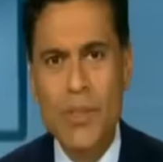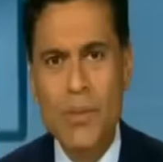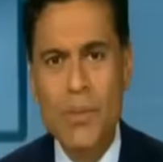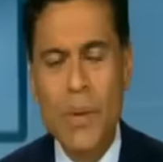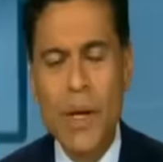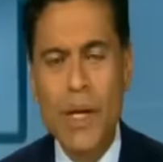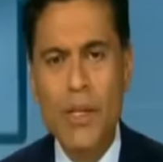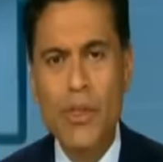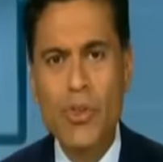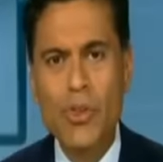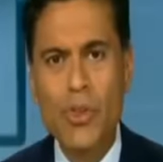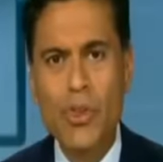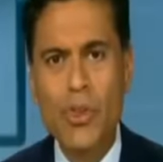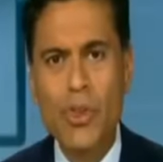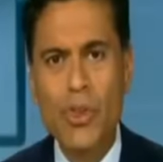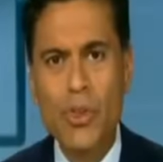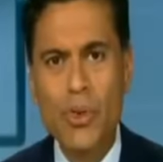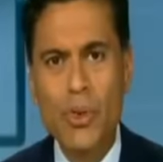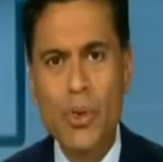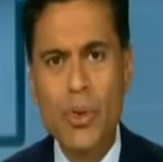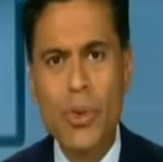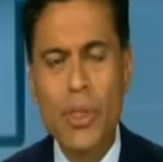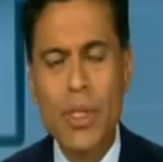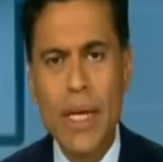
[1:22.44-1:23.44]
Do
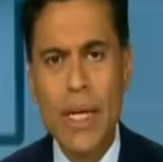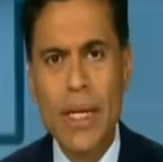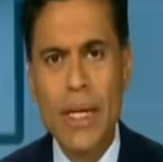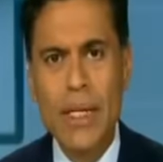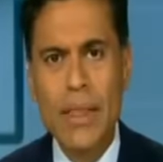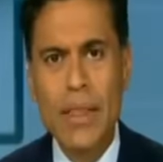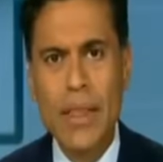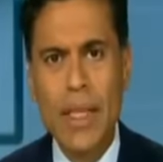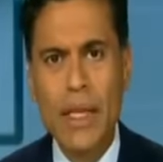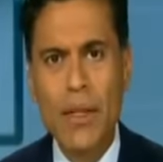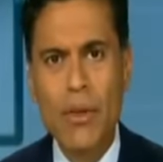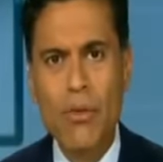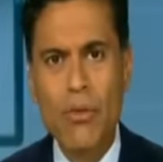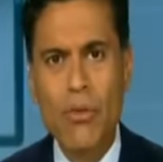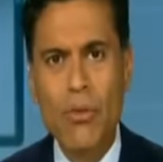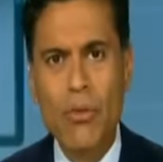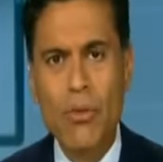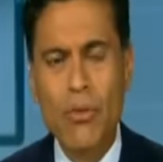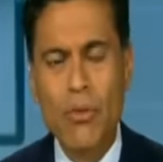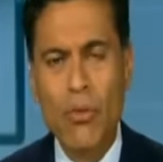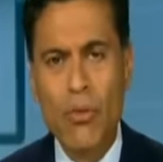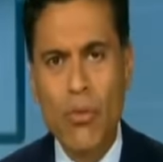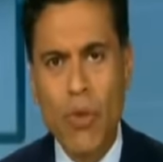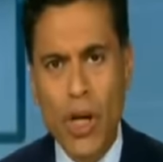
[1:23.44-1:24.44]
you think that
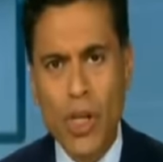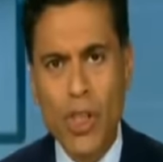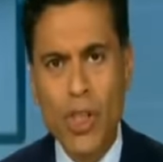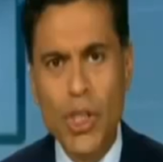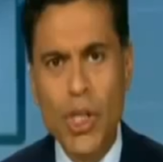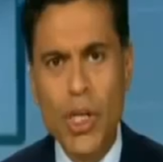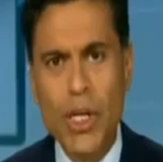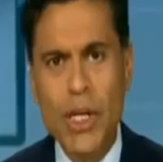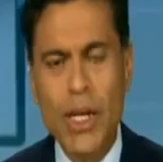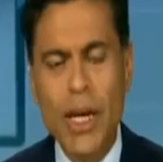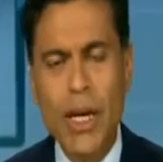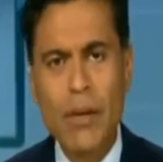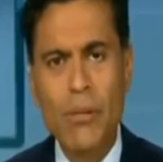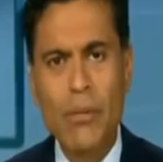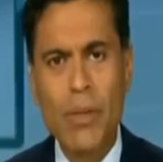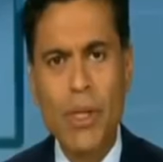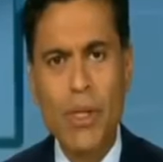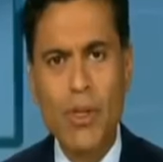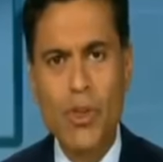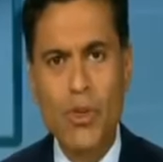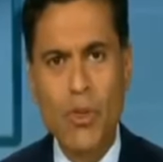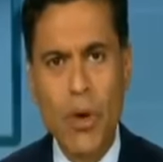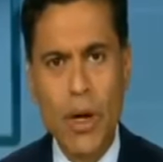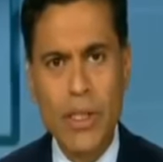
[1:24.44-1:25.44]
Russia can be
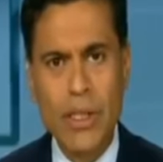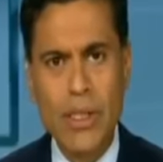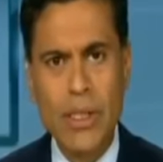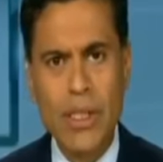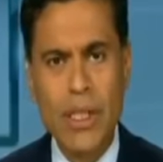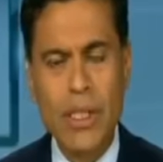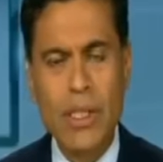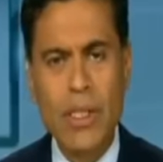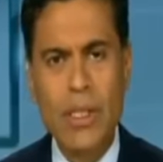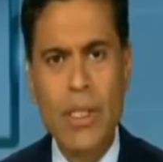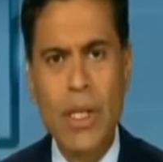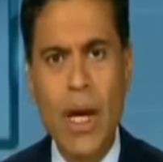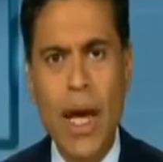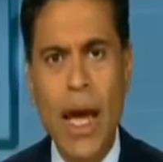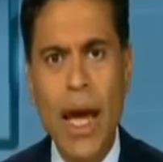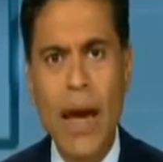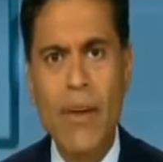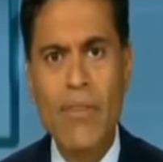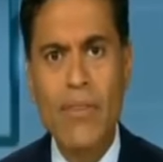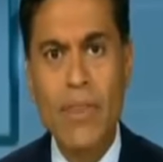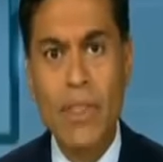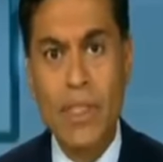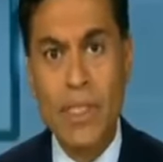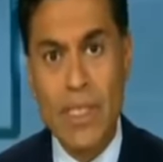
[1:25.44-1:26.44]
trusted to
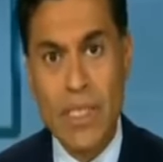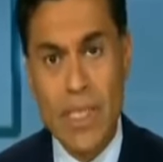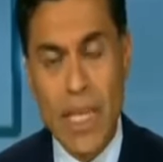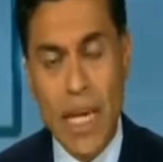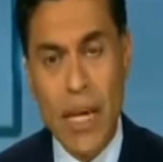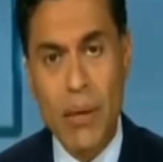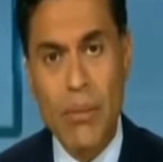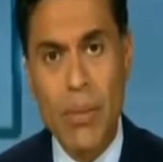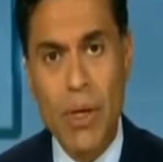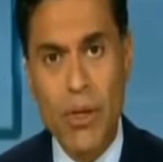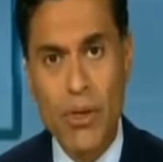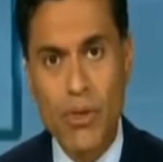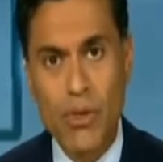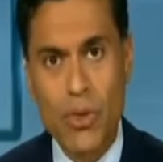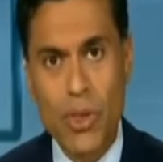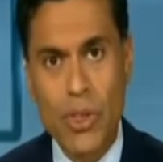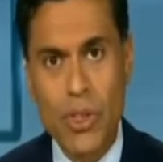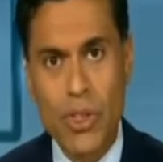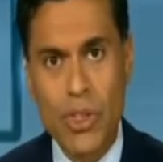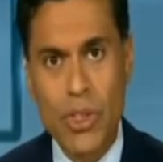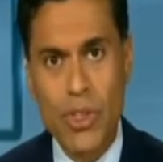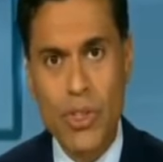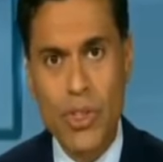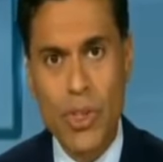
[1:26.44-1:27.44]
have the same
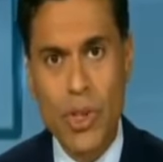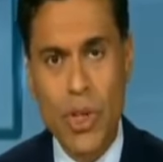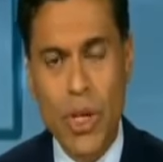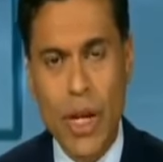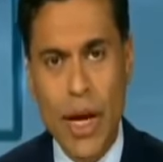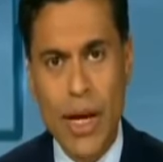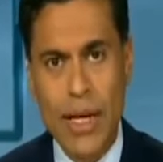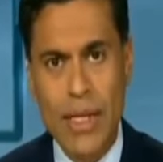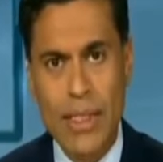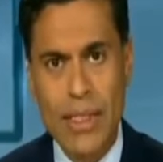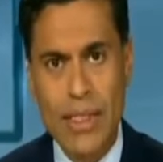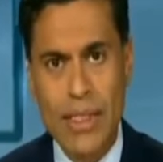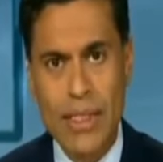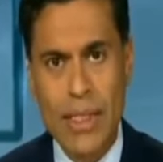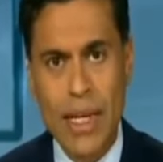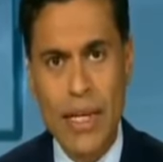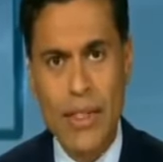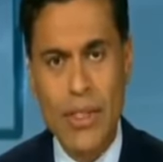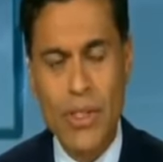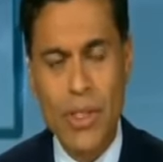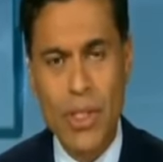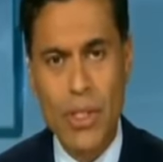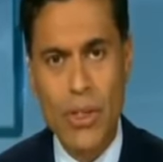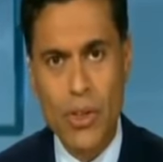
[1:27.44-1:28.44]
interests as the United
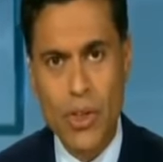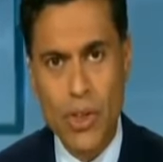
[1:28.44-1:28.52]
States here?